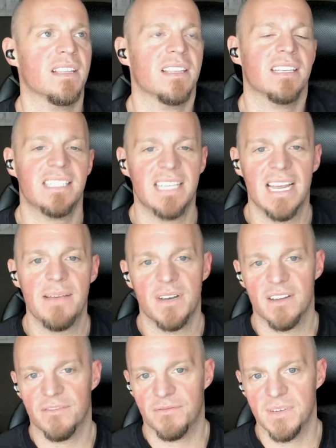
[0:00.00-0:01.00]
statement
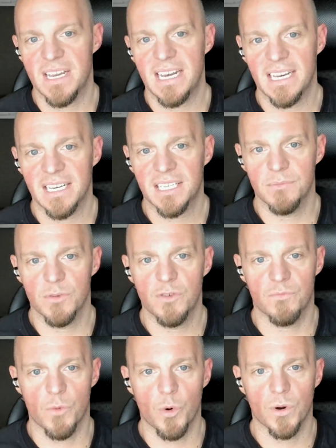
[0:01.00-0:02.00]
of needing to move
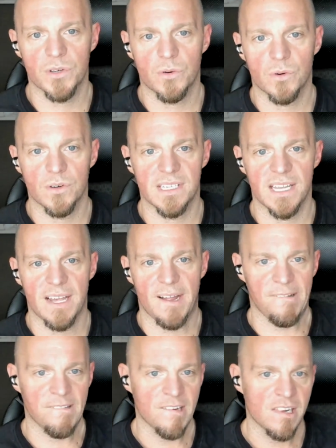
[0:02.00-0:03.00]
more towards
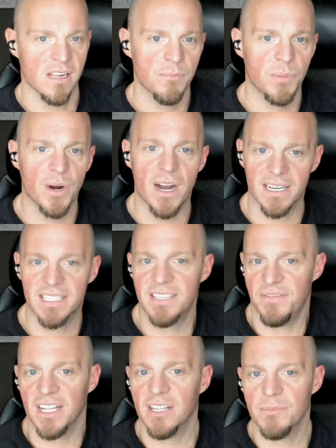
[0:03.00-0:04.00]
a product
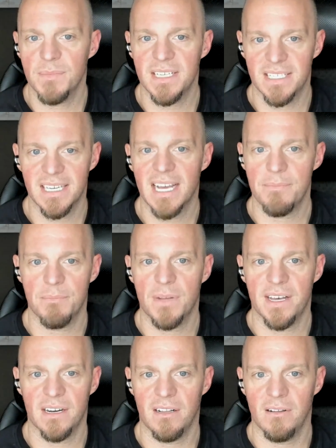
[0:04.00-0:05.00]
development type
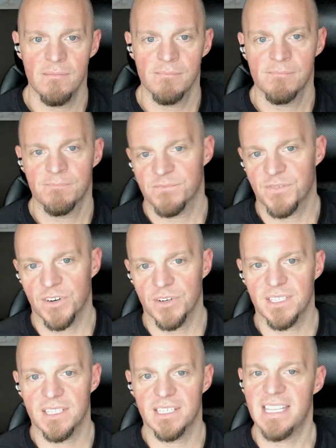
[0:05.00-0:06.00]
model
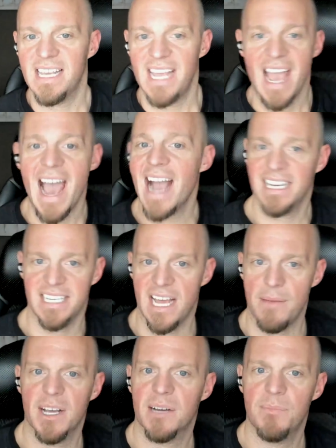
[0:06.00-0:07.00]
versus the
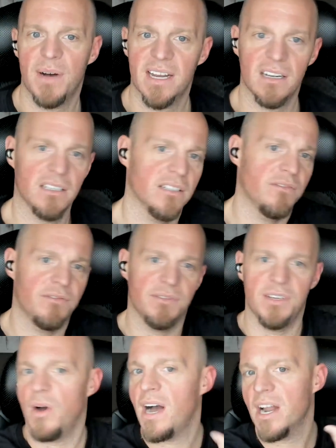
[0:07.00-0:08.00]
academic model of,
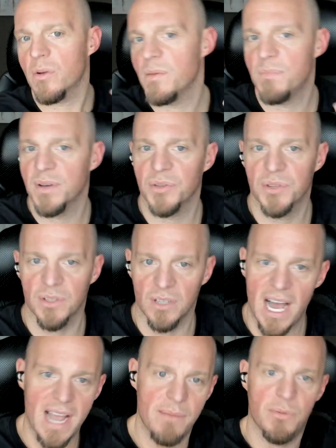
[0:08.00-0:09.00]
how do we build the
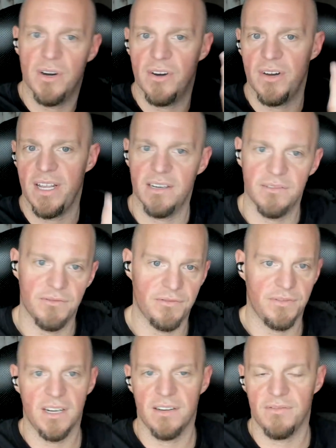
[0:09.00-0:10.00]
library of
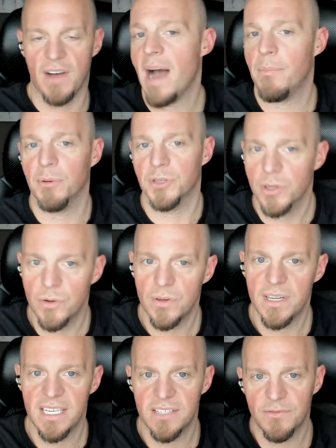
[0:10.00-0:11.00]

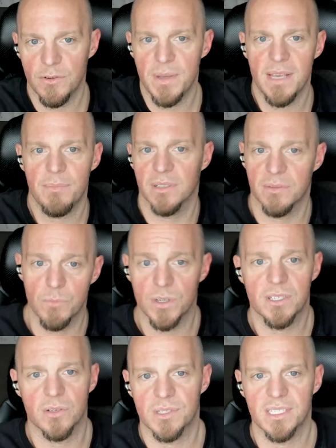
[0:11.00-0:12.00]
opportunities for people, and more
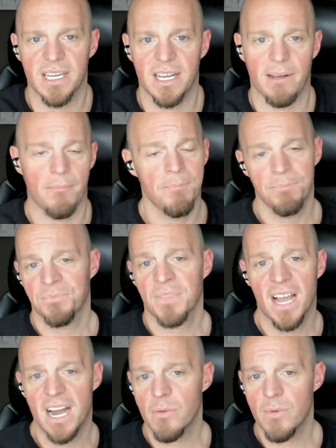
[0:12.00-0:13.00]
so saying,
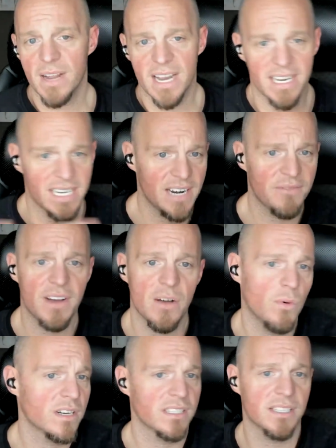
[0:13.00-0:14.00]
how do we identify
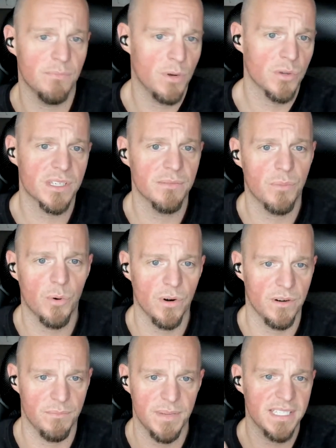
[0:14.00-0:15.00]
what is the most
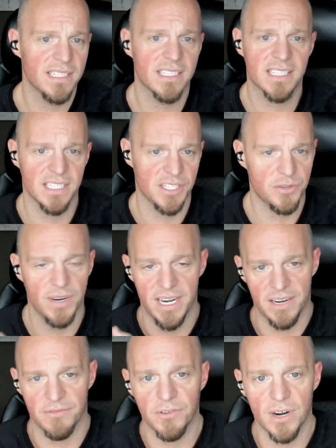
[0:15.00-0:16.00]
important business constraint
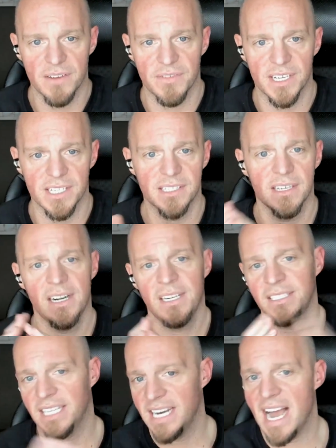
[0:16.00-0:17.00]
in front of us,
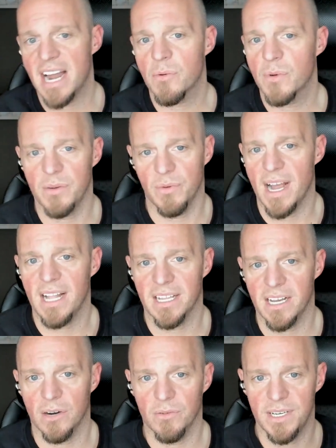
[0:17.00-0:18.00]
and how do we
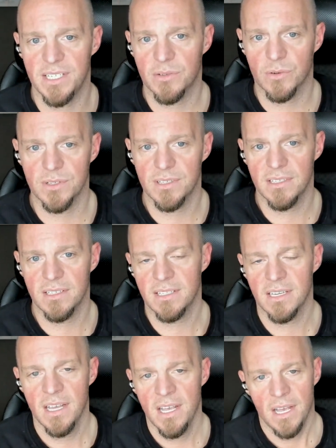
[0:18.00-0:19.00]
rally our
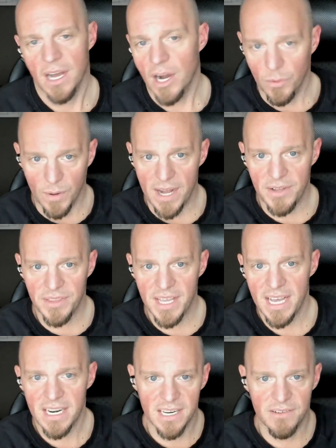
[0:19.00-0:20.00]
resources around
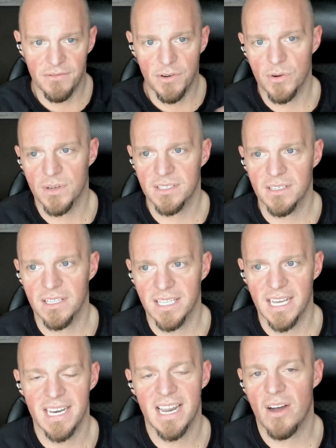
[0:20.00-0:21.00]
that and focus on
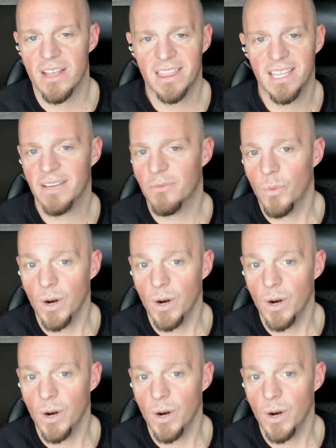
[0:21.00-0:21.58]
that. Now, I think where